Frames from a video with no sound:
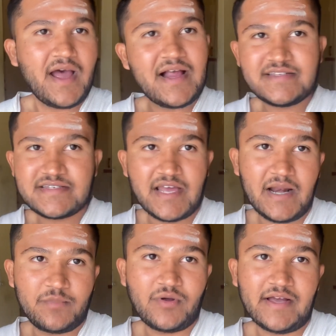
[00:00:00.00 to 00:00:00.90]
i'll just
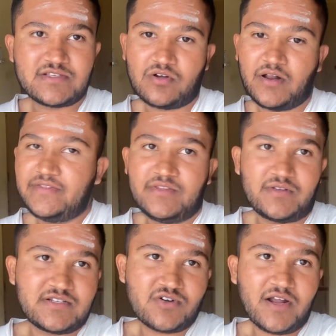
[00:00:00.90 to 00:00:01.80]
help you guys out
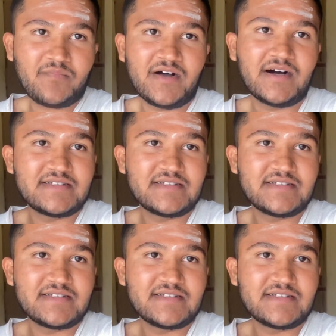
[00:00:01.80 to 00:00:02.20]
that's all uh,